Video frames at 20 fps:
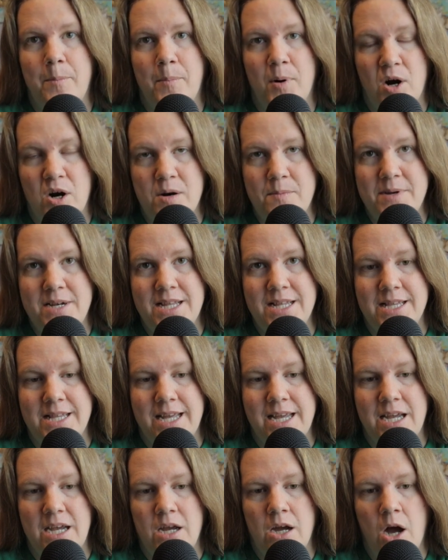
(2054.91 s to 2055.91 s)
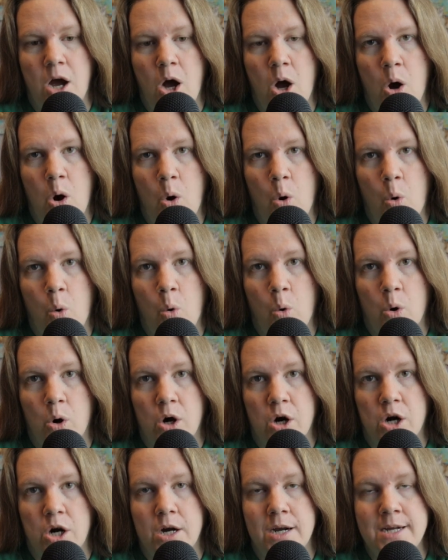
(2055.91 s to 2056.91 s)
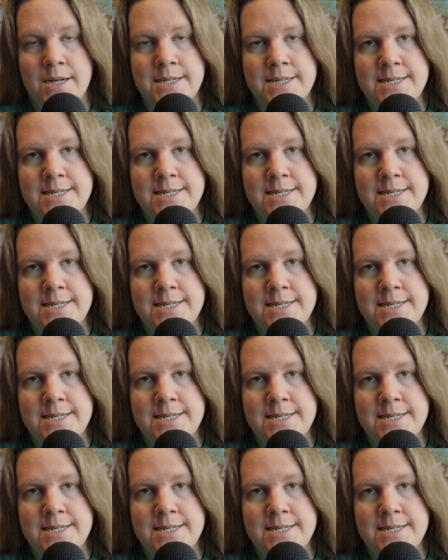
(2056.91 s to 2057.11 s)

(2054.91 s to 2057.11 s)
permanently or